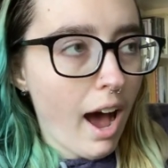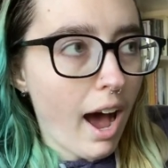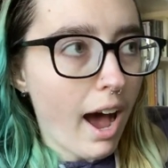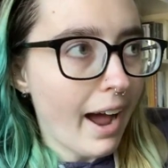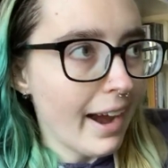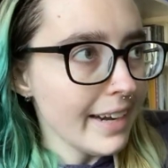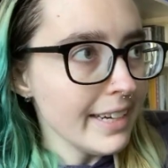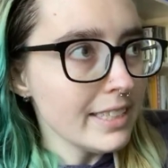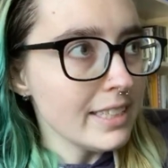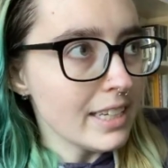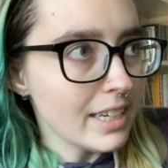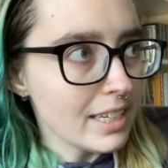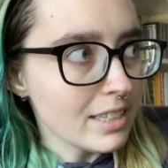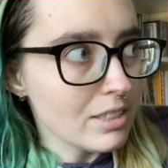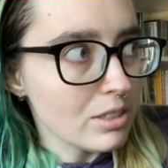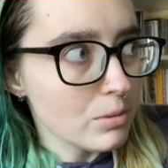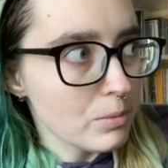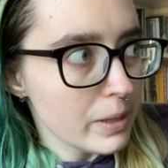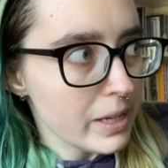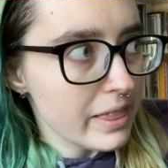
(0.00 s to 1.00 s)
I need
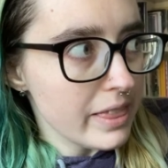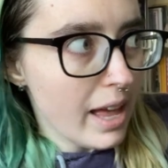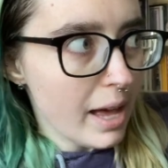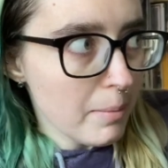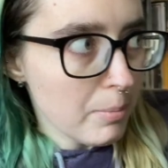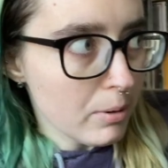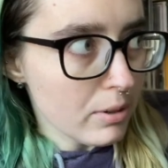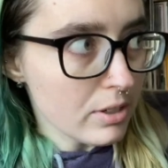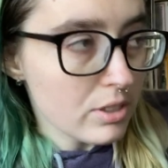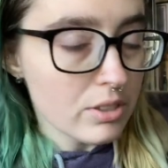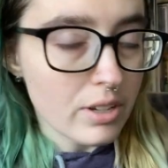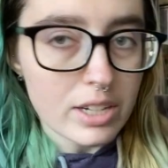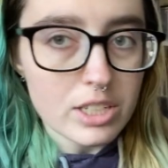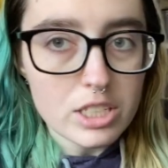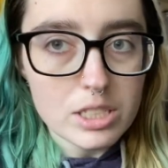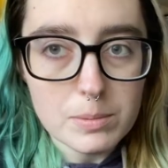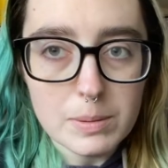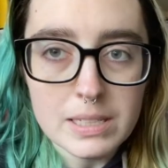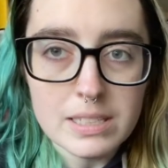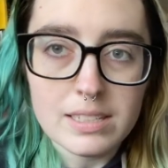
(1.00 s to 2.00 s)
to read that book. So I just
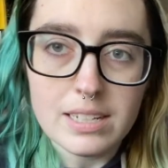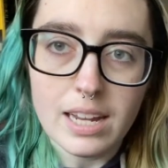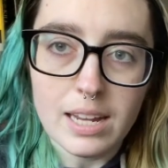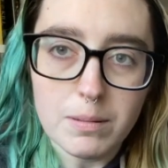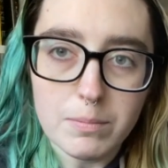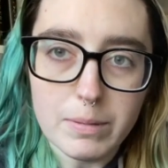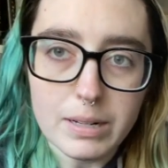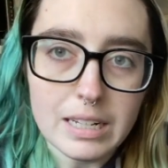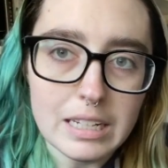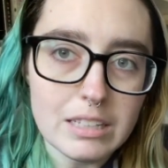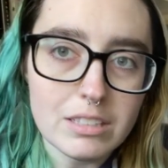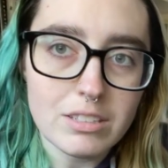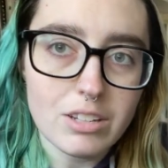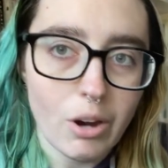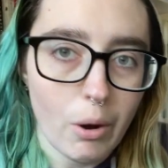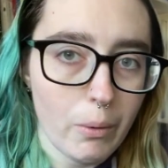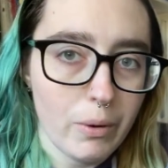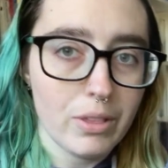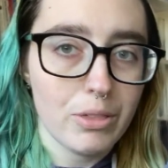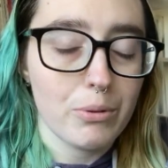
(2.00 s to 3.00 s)
spent 10 minutes
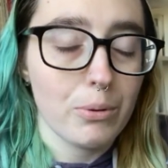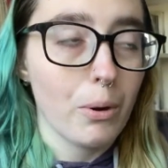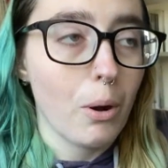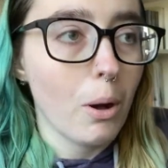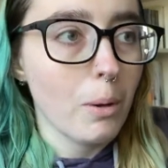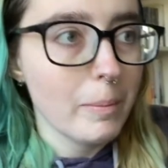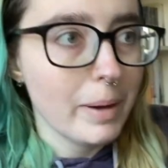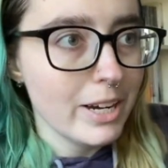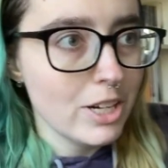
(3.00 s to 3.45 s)
going through all my